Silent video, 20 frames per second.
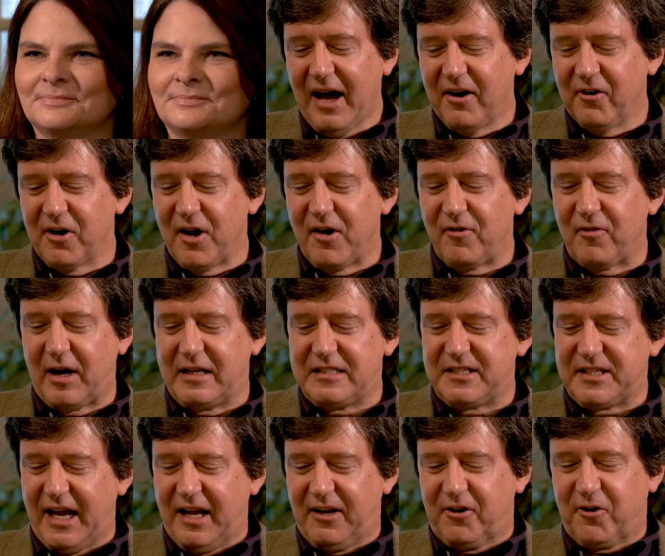I don't know if
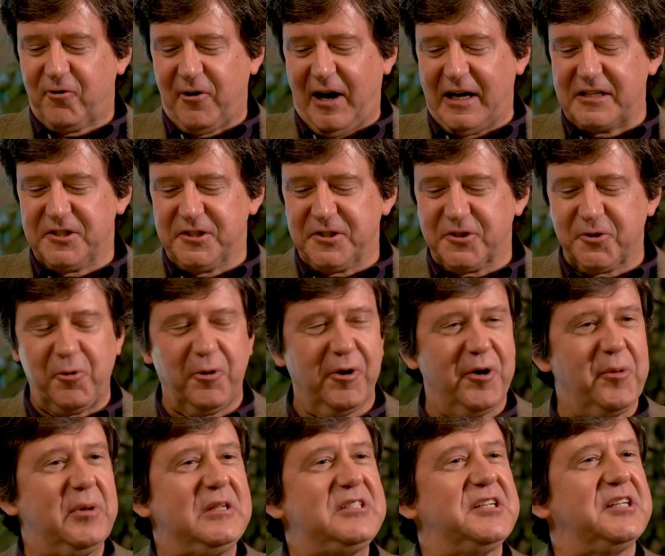I'd say a corrections
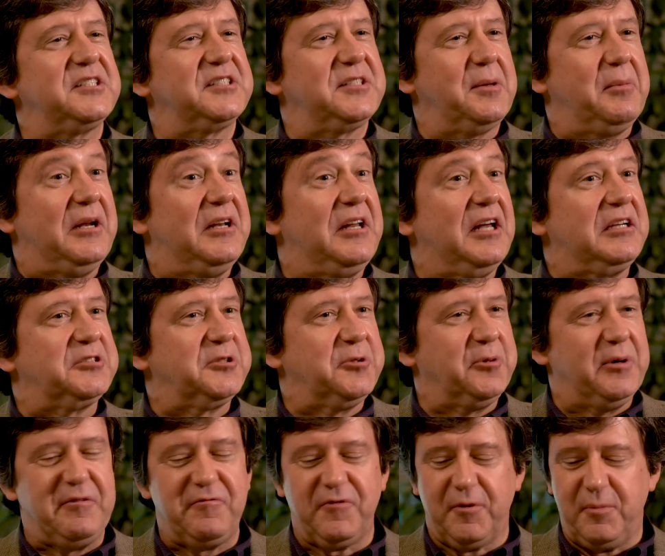corner, but just some
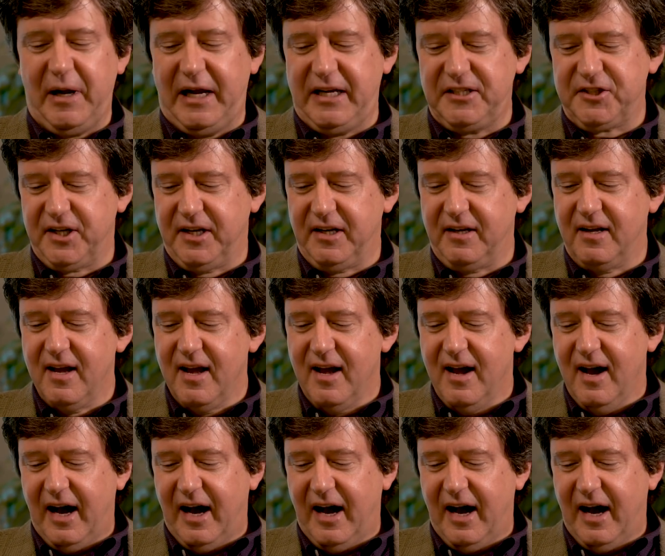additional information.